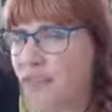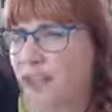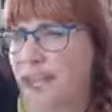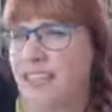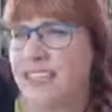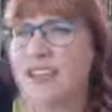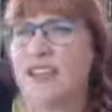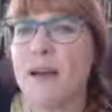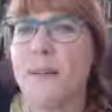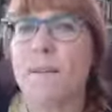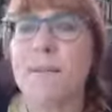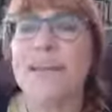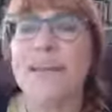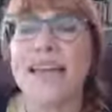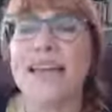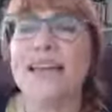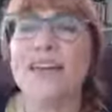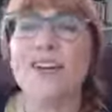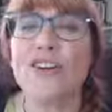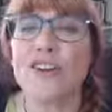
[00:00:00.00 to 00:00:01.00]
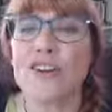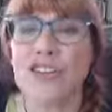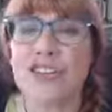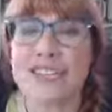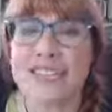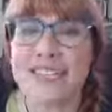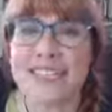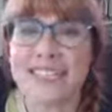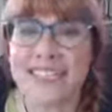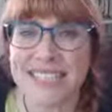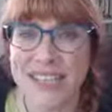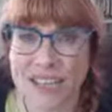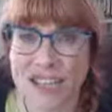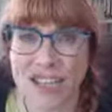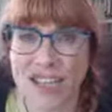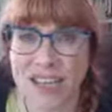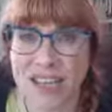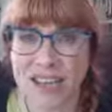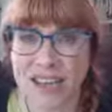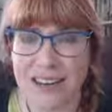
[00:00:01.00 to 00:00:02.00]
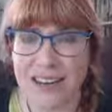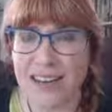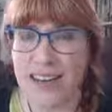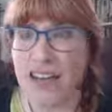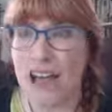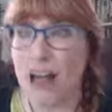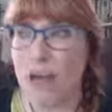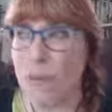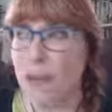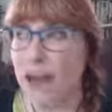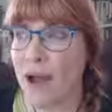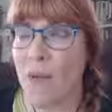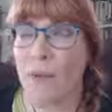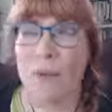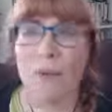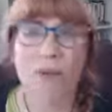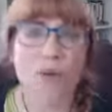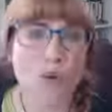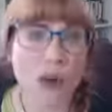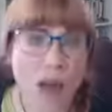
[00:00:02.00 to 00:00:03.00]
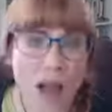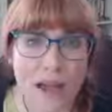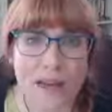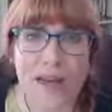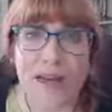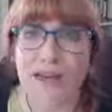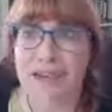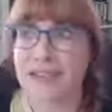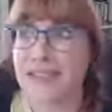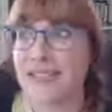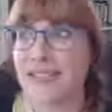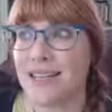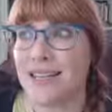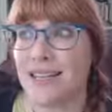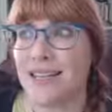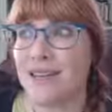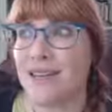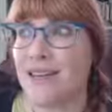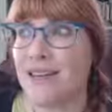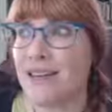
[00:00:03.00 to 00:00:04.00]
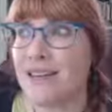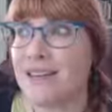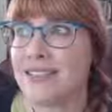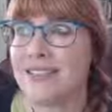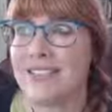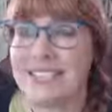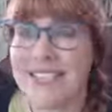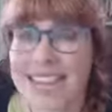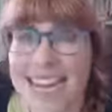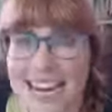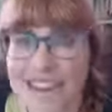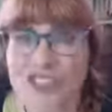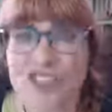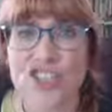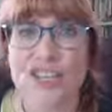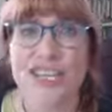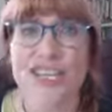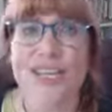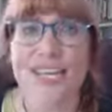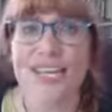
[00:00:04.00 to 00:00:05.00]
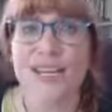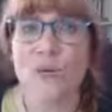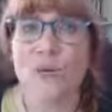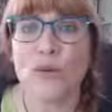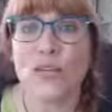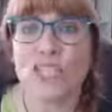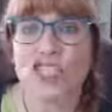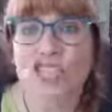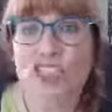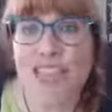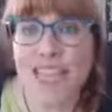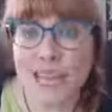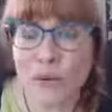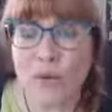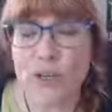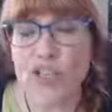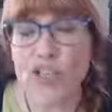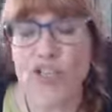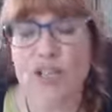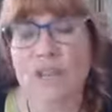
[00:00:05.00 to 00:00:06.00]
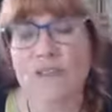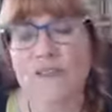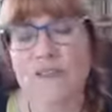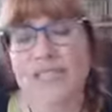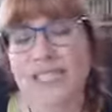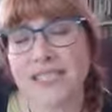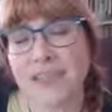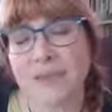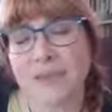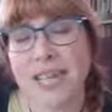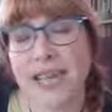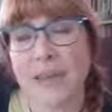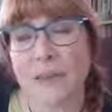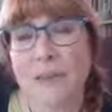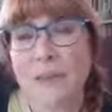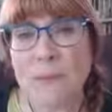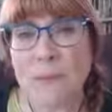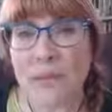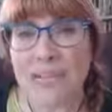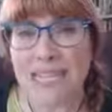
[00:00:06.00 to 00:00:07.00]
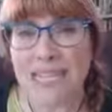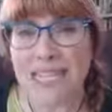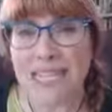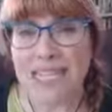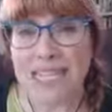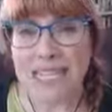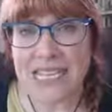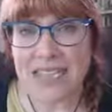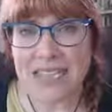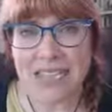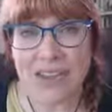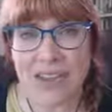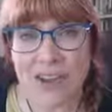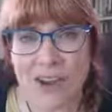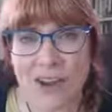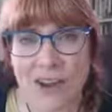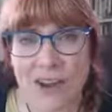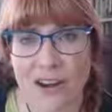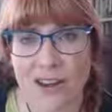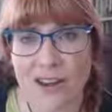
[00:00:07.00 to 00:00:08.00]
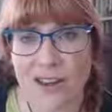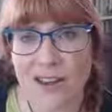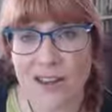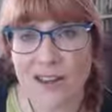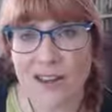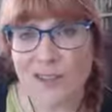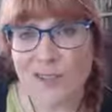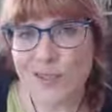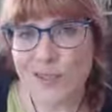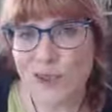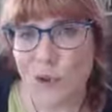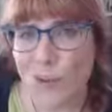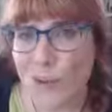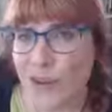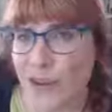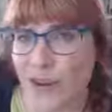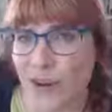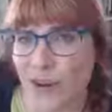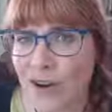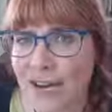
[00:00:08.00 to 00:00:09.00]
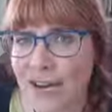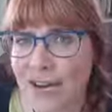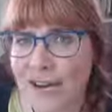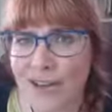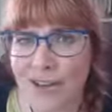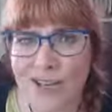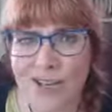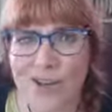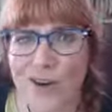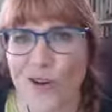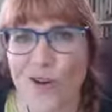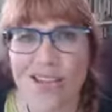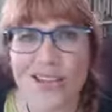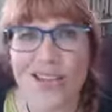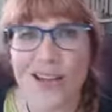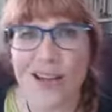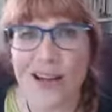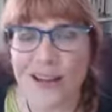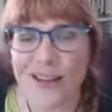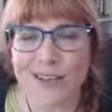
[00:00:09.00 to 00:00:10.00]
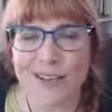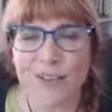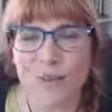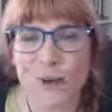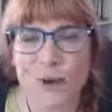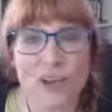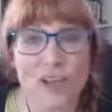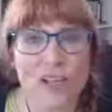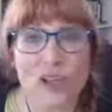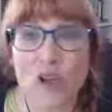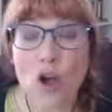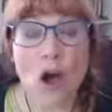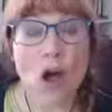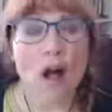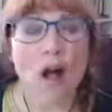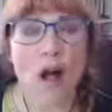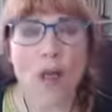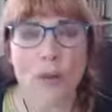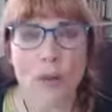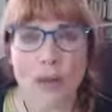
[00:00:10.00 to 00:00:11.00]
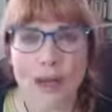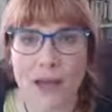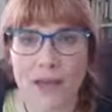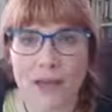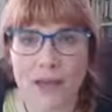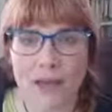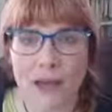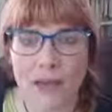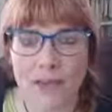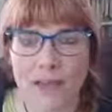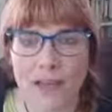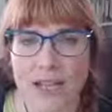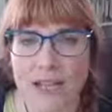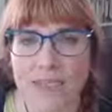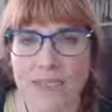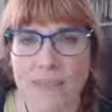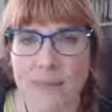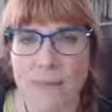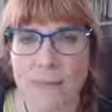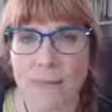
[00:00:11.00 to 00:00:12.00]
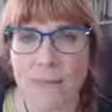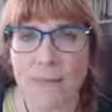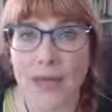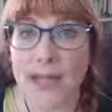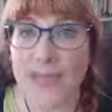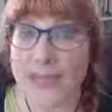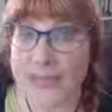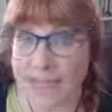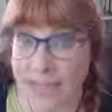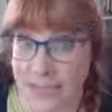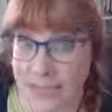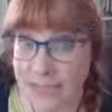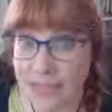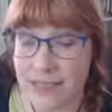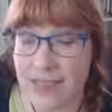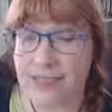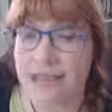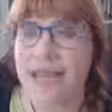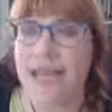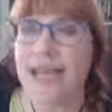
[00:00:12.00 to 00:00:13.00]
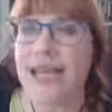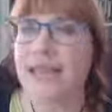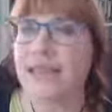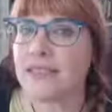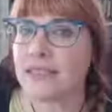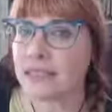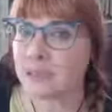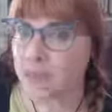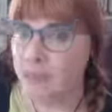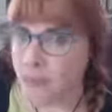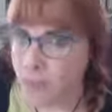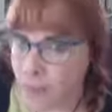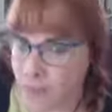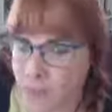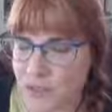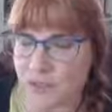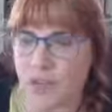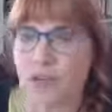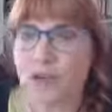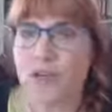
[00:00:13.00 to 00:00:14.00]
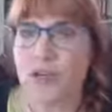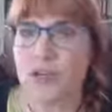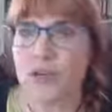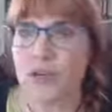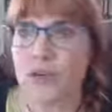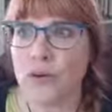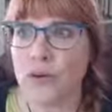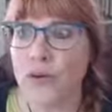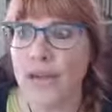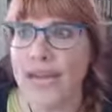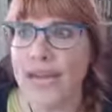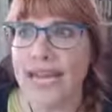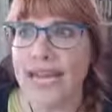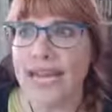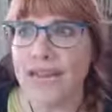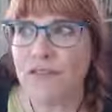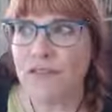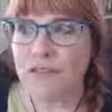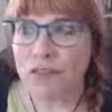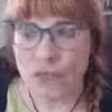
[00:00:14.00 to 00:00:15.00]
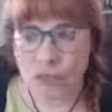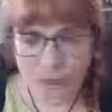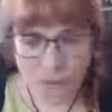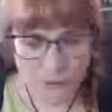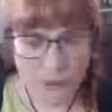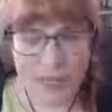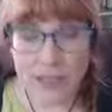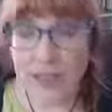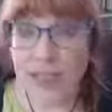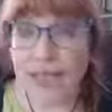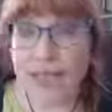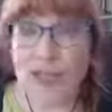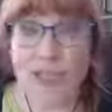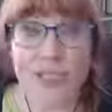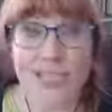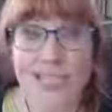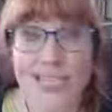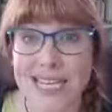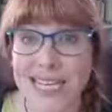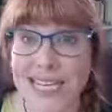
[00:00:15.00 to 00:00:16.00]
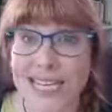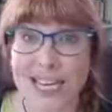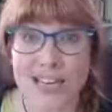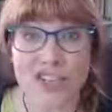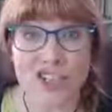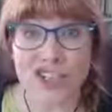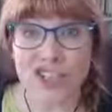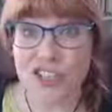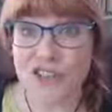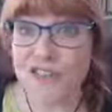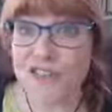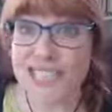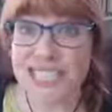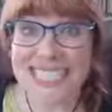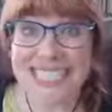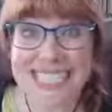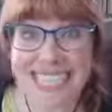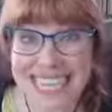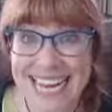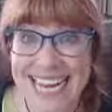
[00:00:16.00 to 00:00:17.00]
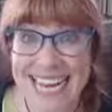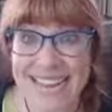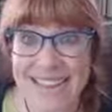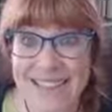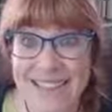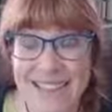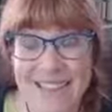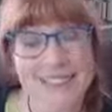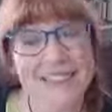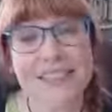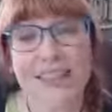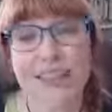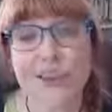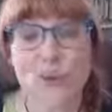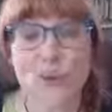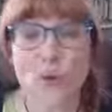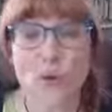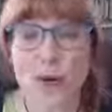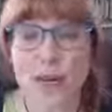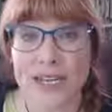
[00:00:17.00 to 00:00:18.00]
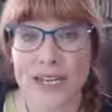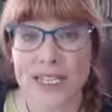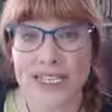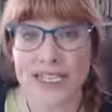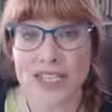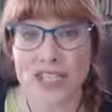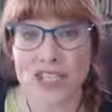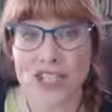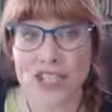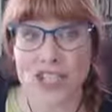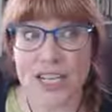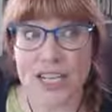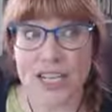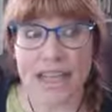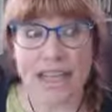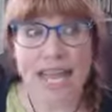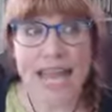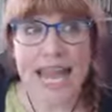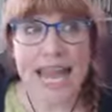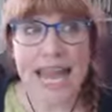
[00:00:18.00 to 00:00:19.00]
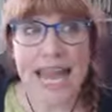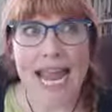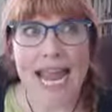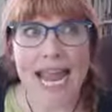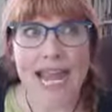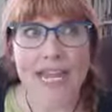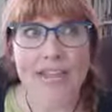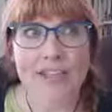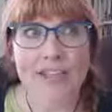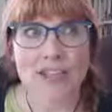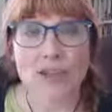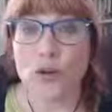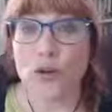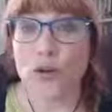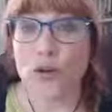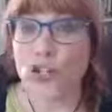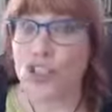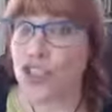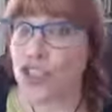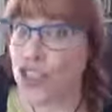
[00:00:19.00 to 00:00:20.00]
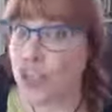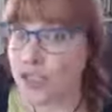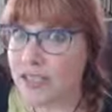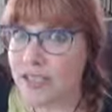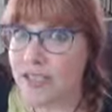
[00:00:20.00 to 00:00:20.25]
to make a good decision about products and staging and which thing we should invest some time and money in this year. So Mary, you're in luck, because we're going to talk all about that. I've got some ideas and some tips for you if you feel like you're standing on shifting sands inside your organization and you're just